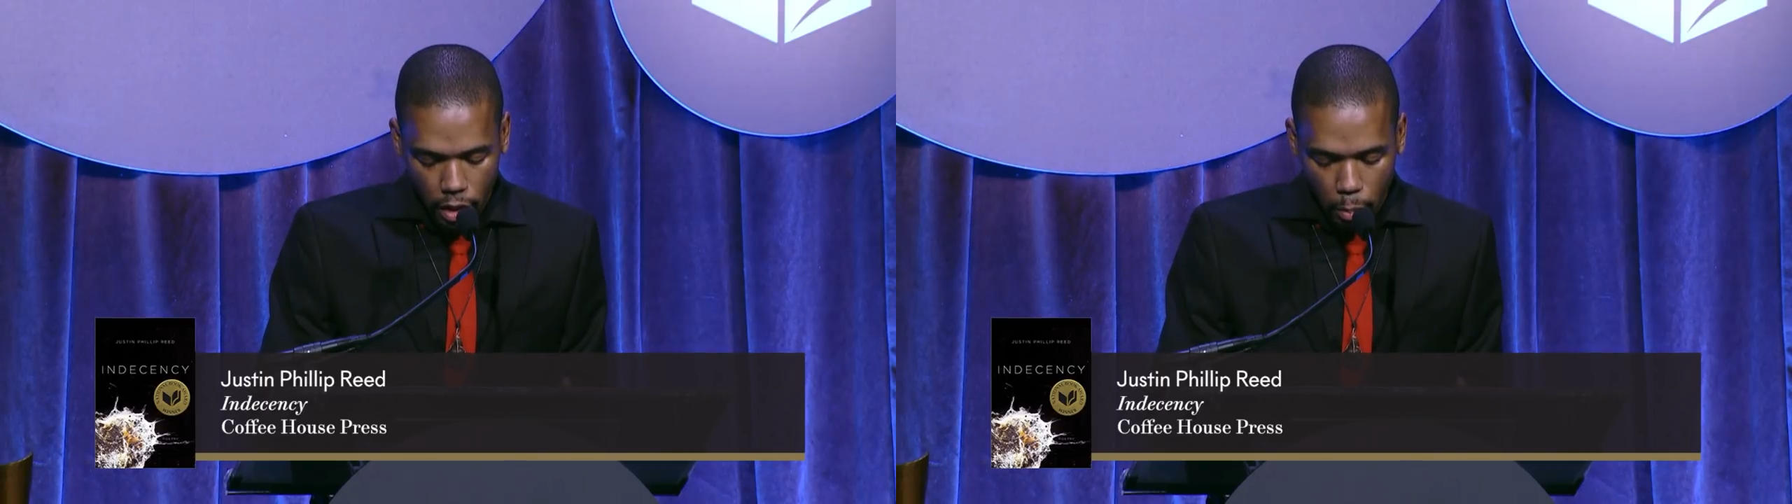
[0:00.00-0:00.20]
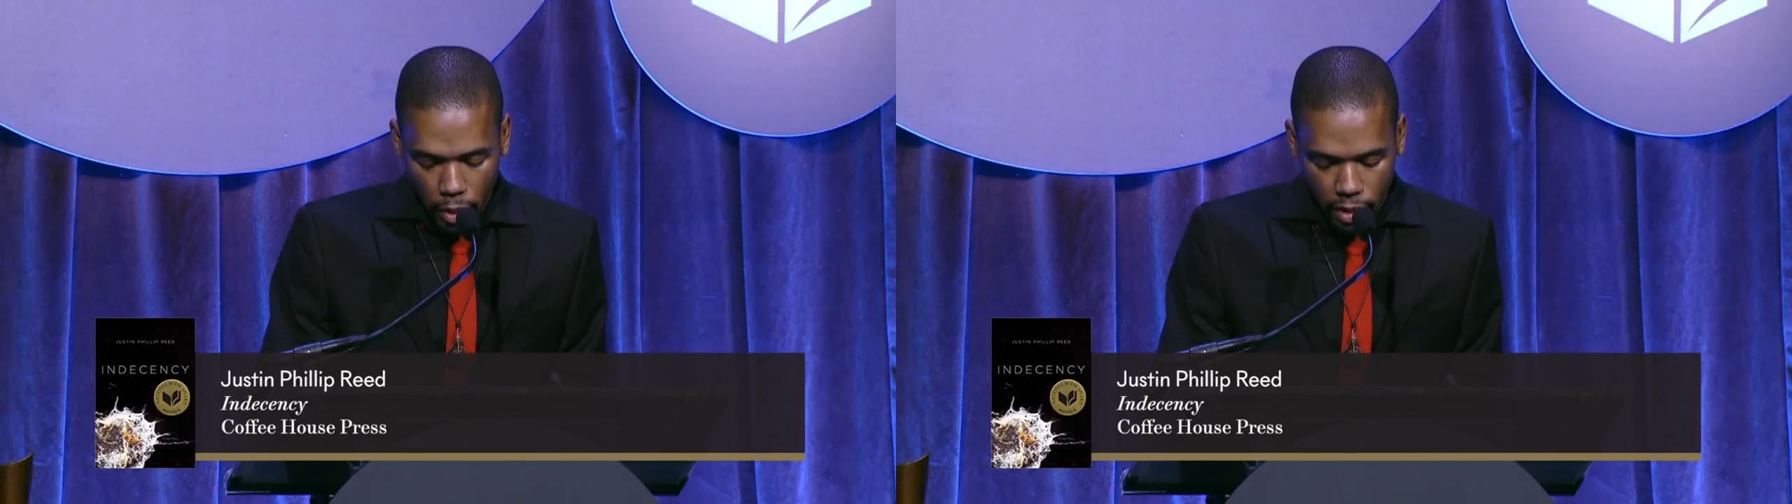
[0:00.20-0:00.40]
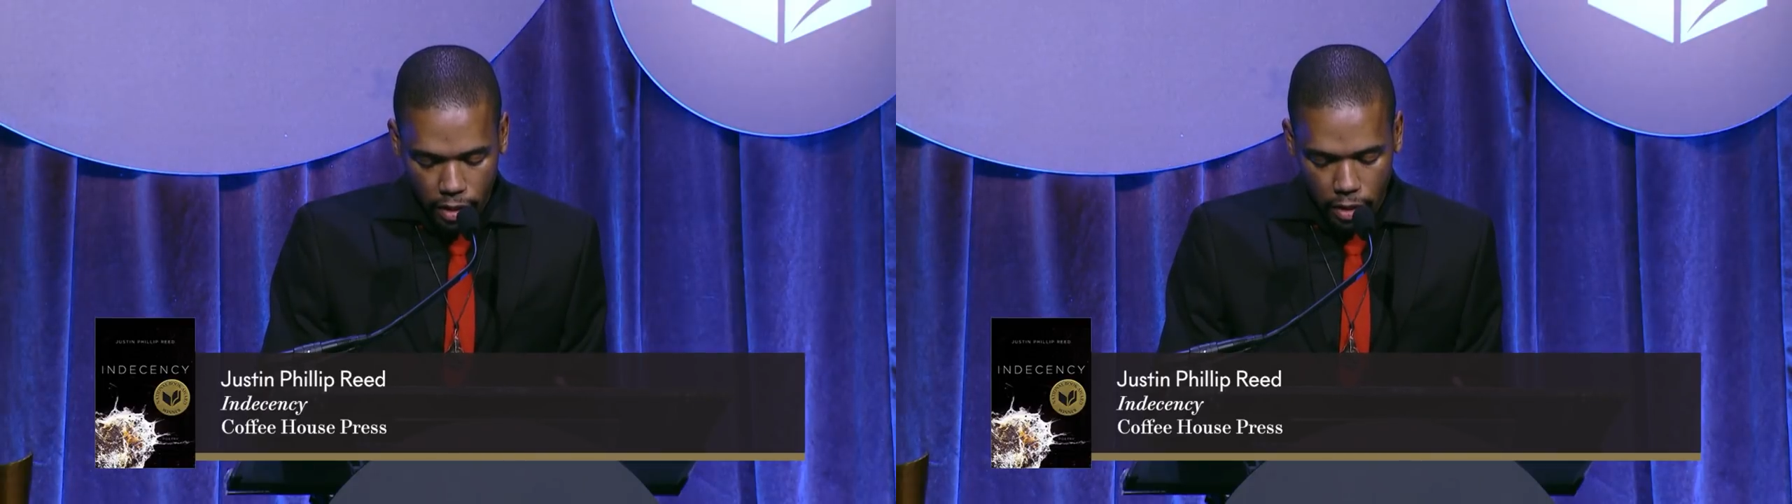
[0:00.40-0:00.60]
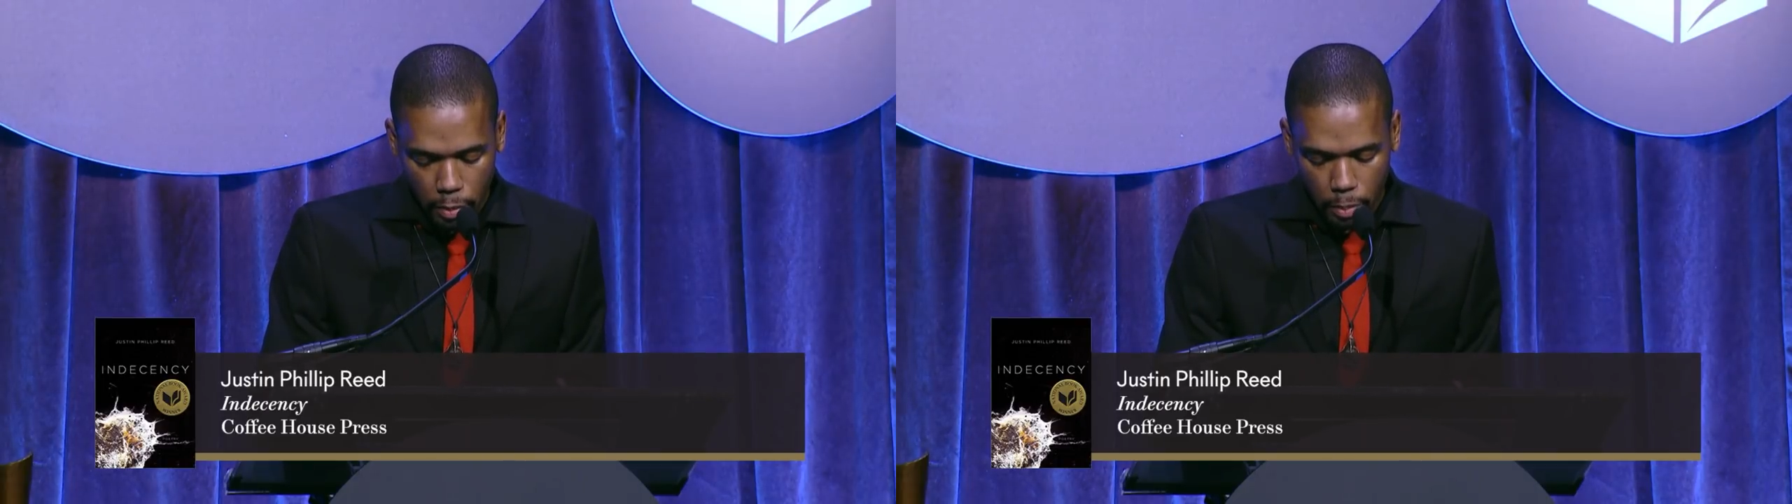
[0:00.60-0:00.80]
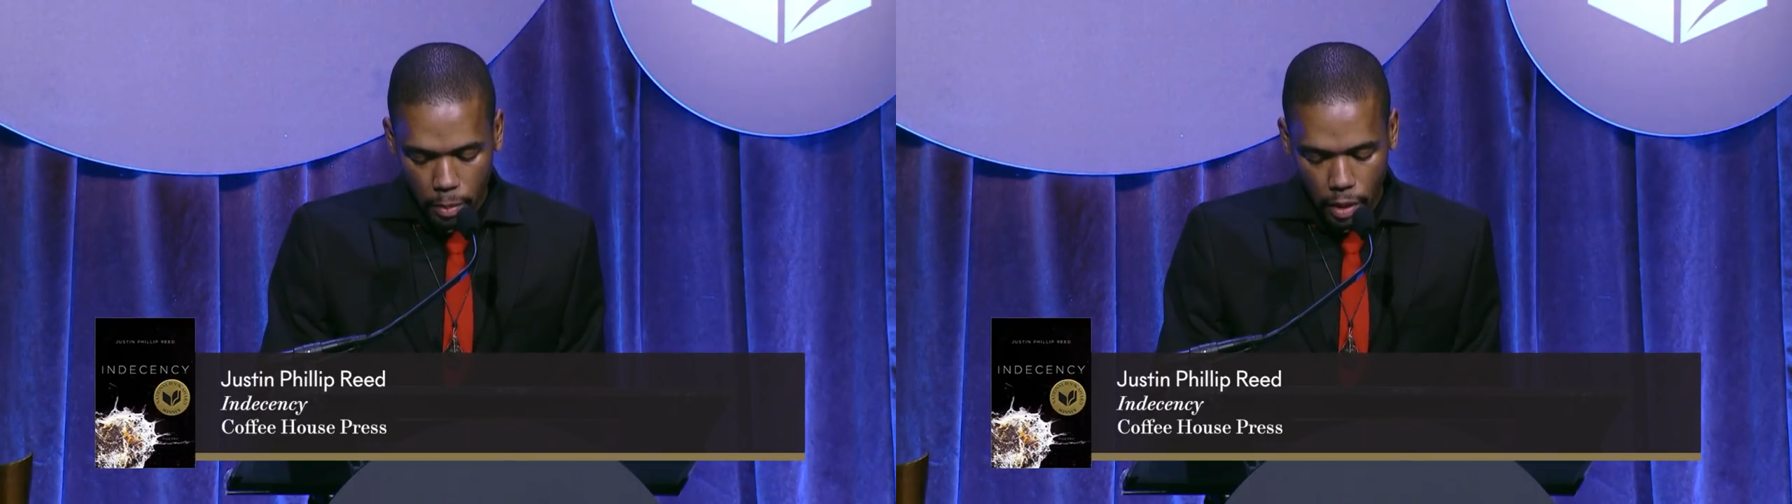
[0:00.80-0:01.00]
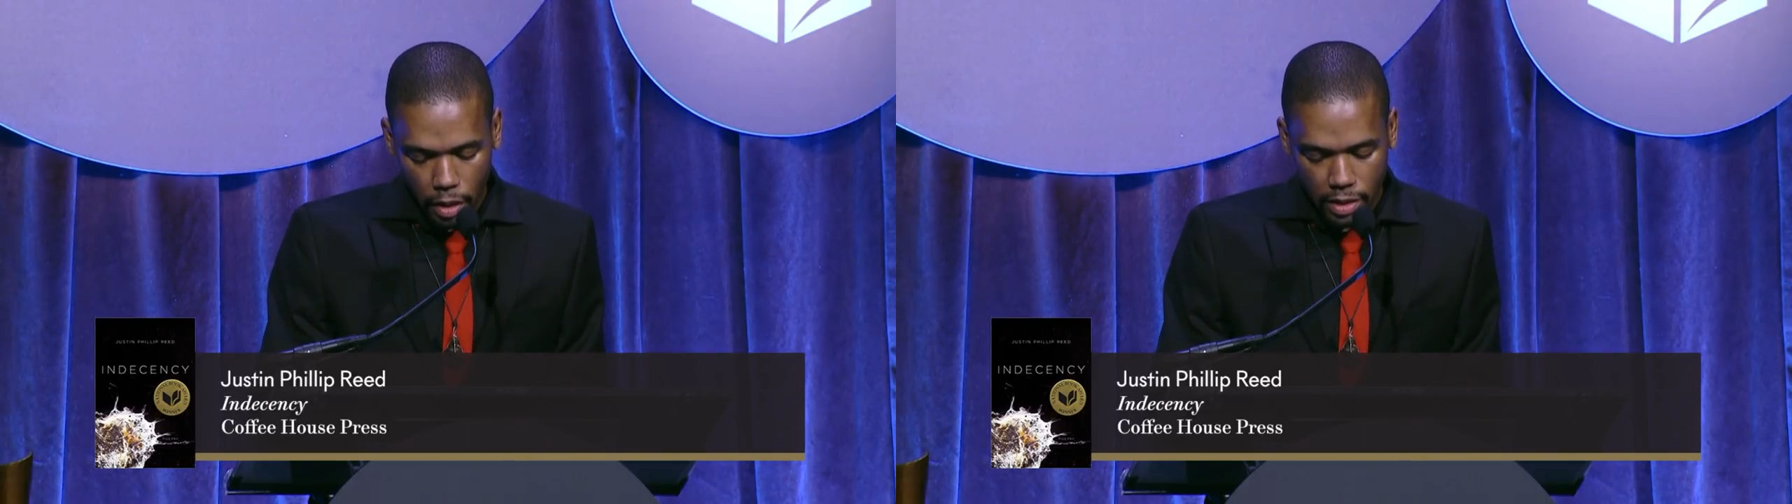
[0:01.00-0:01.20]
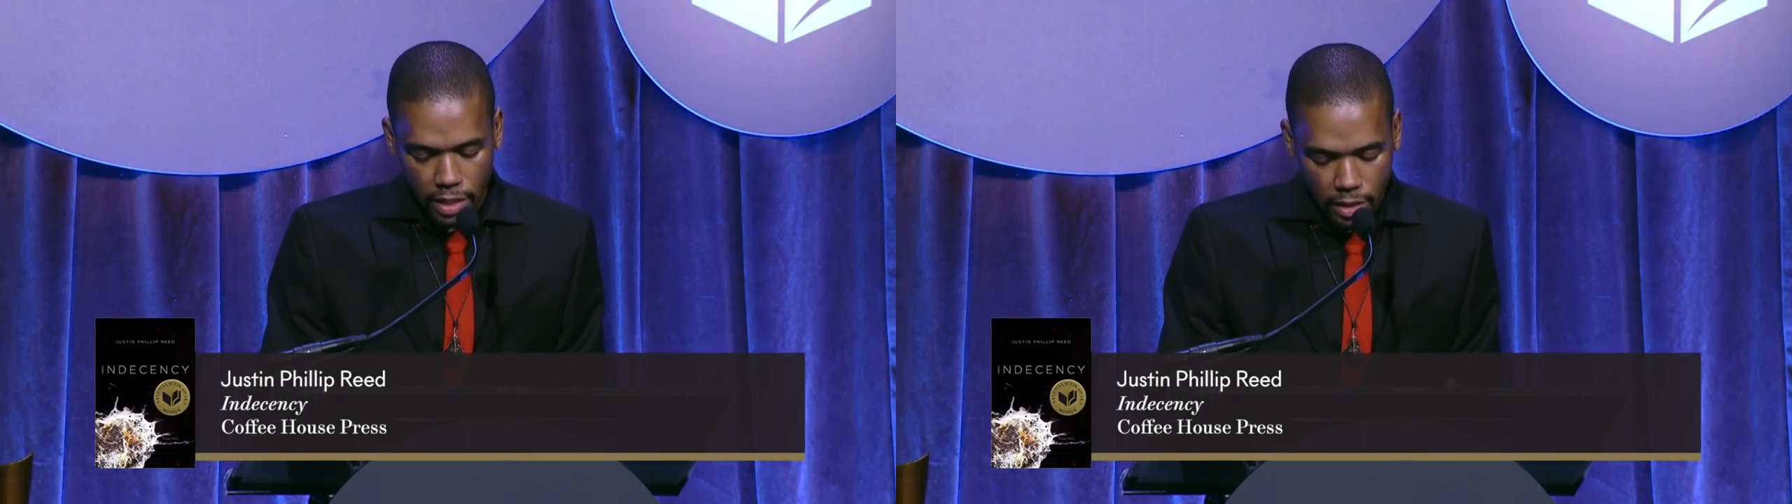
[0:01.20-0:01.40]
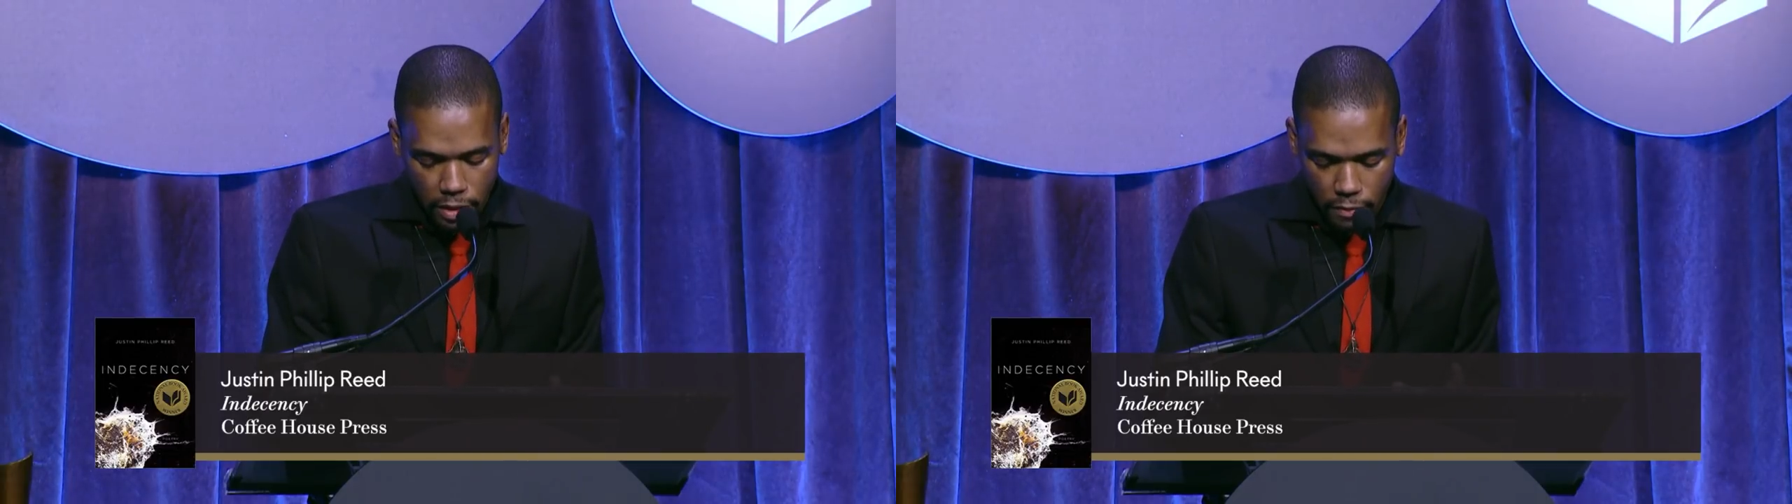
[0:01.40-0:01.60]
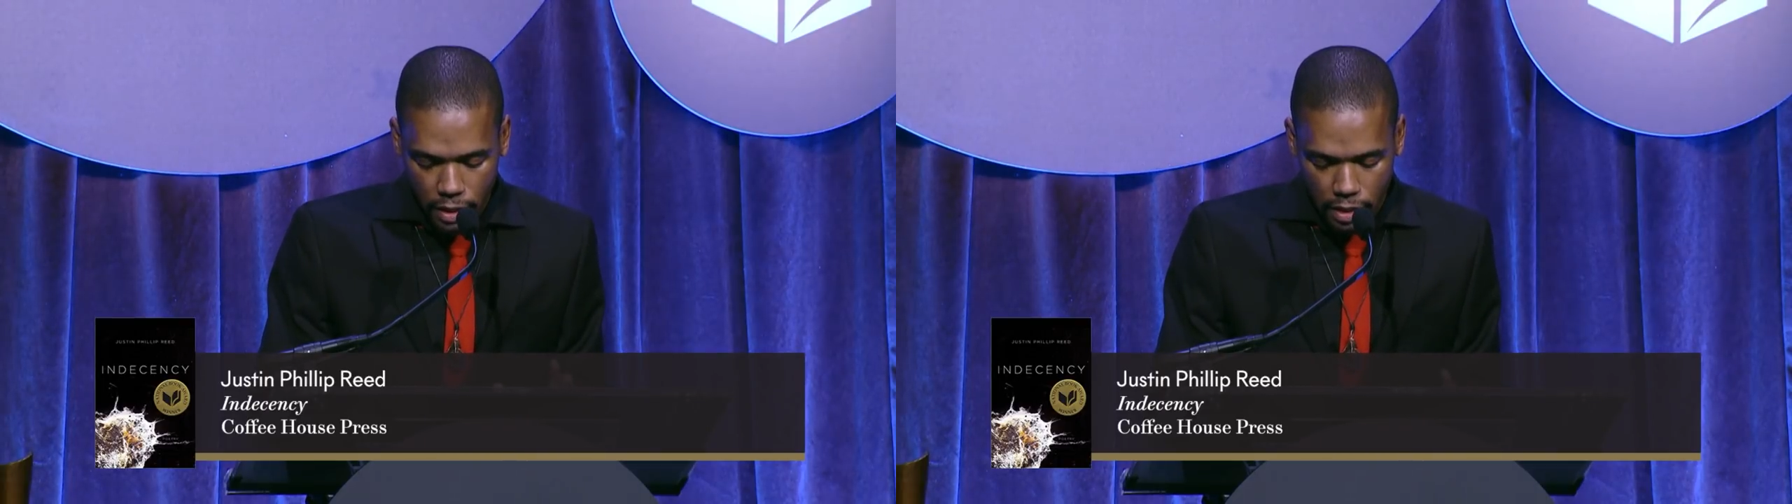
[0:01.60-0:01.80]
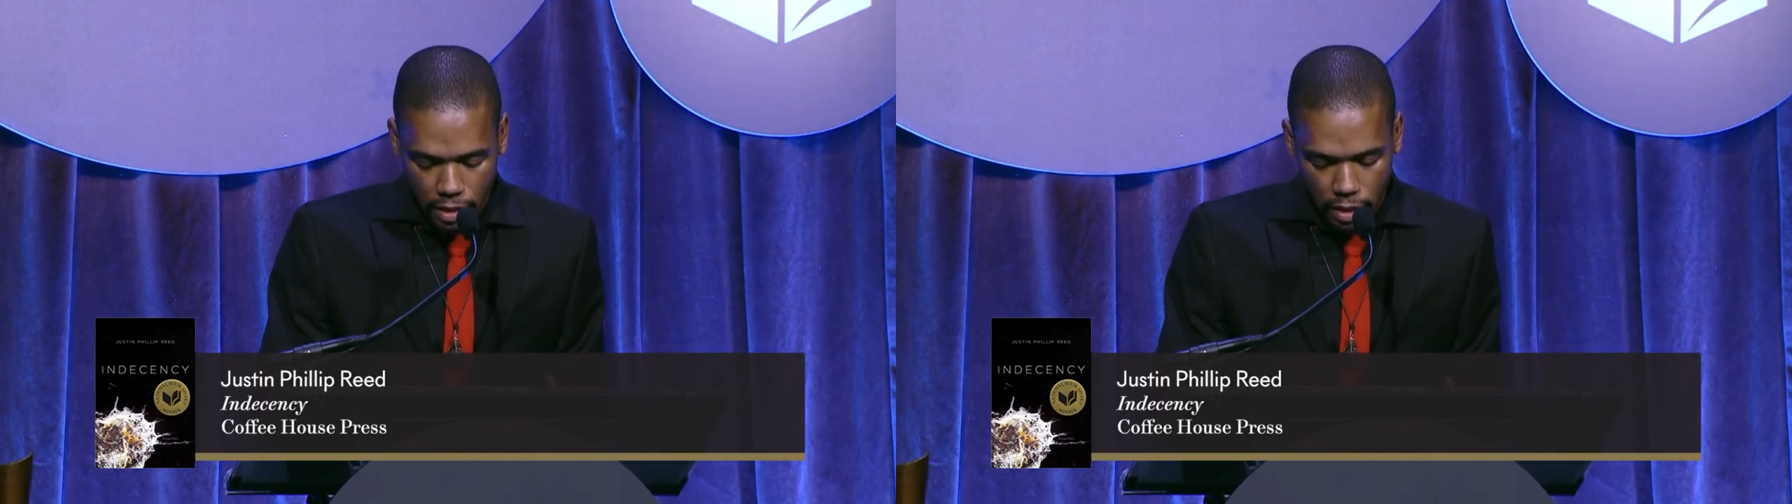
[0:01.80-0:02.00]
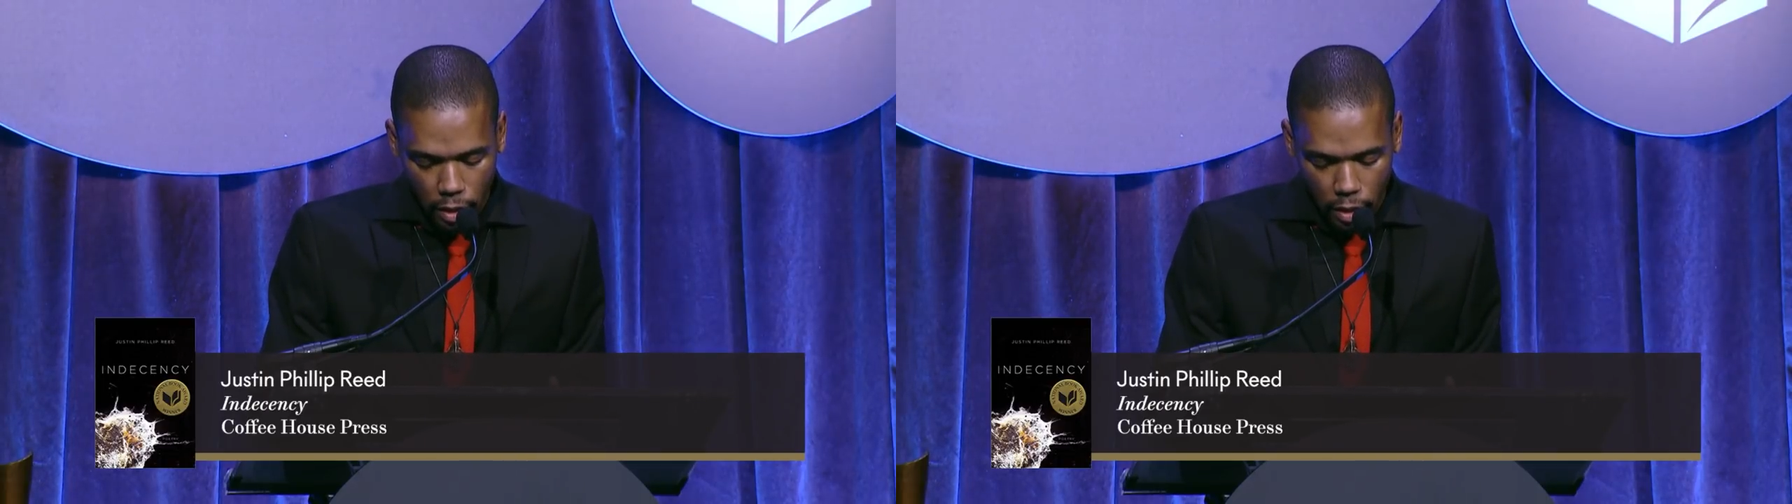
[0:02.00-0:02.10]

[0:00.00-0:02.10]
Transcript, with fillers: among them attentiveness